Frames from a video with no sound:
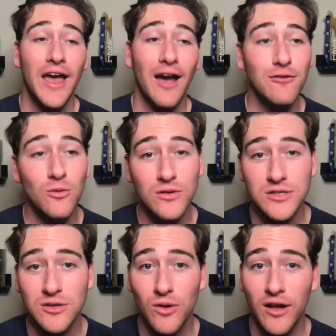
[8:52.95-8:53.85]
Every
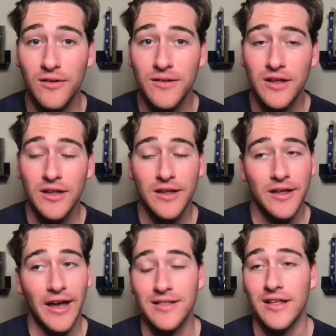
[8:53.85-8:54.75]
once in a while,
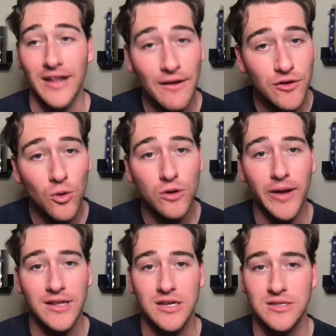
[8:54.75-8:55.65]
and every
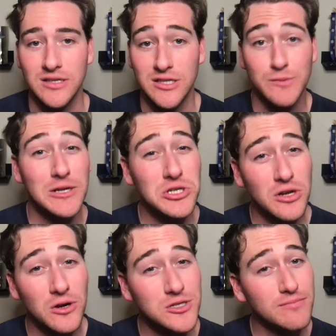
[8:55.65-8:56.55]
quarterback does this, especially
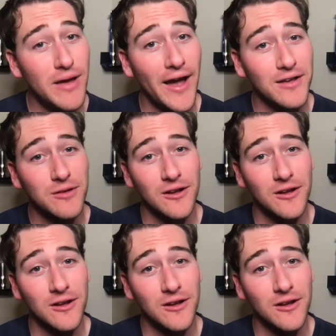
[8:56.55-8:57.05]
Carson Beck.